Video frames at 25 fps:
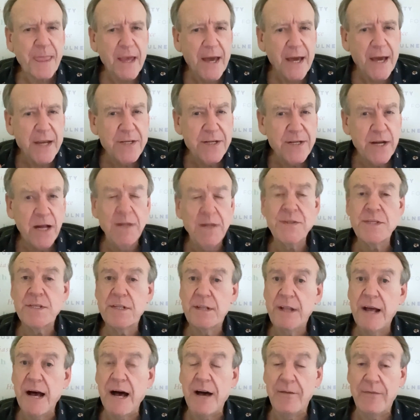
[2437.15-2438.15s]
Adults
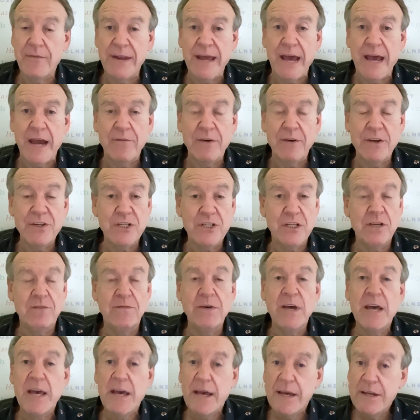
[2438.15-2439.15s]
laugh an average
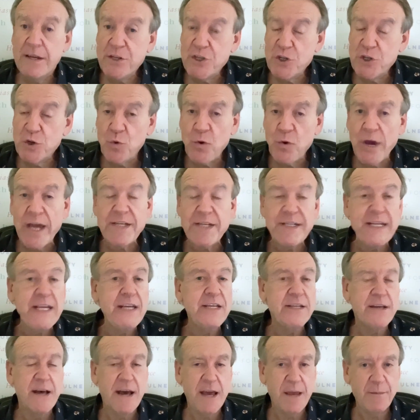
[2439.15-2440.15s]
of
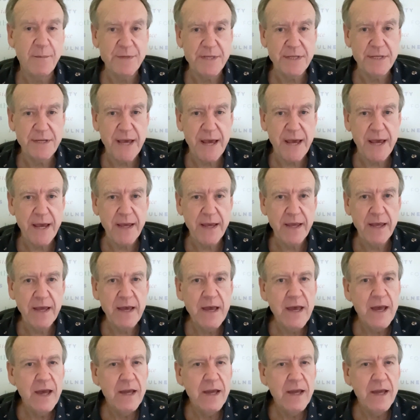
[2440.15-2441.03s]
20 times a day.